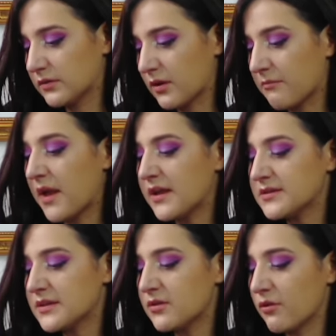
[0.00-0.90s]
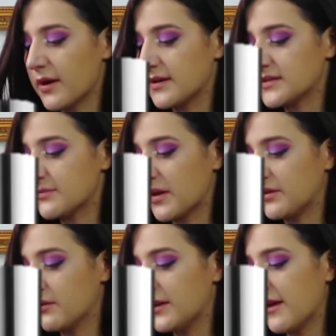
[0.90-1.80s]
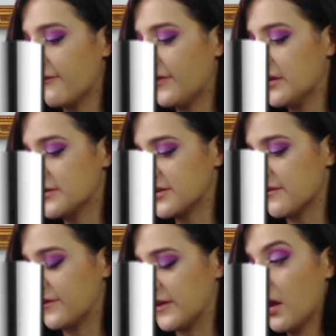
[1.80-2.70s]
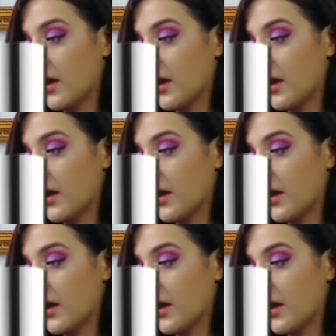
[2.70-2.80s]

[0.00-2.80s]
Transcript: Amazing Grace, Magnolia Philosophy.